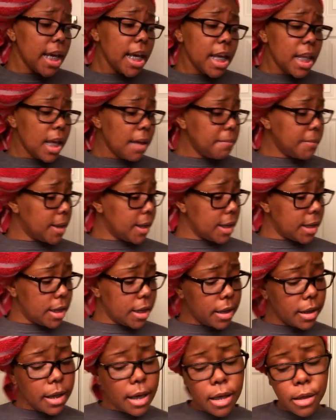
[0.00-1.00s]
And I'm good
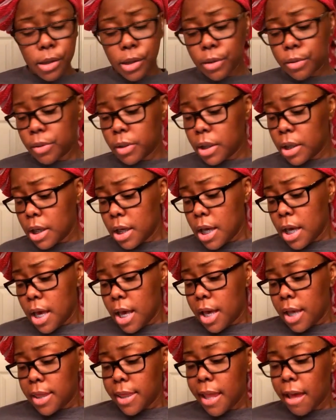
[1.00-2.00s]
to go.
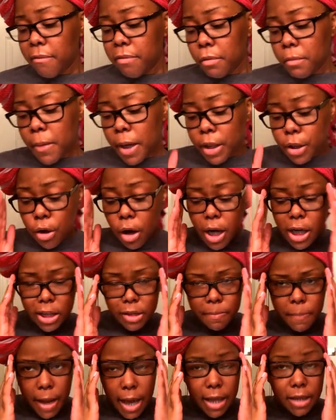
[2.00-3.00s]
Now for my dark
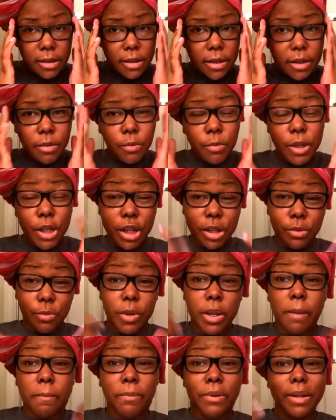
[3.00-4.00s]
spots, which is
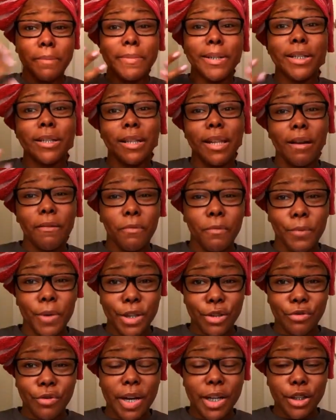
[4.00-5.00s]
what I'm pretty much left
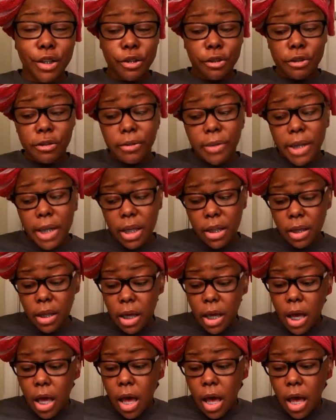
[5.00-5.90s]
with trying to treat.